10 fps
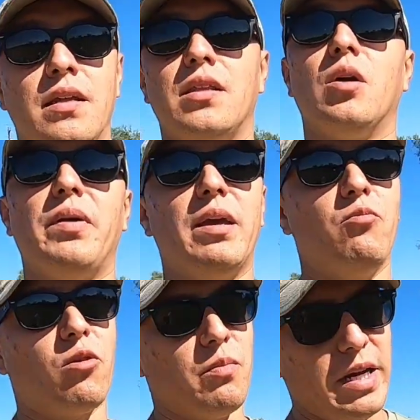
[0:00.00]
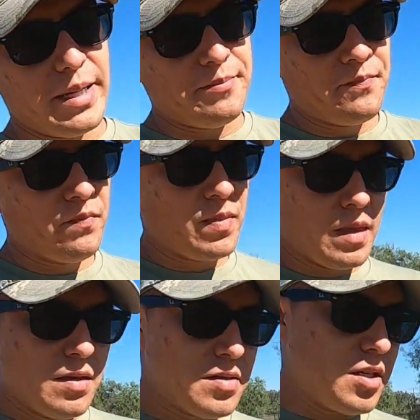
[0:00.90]
they'll pay more money.
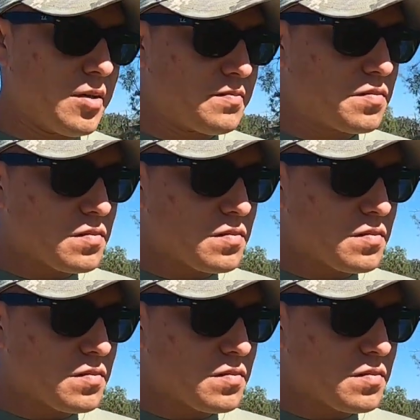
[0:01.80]
So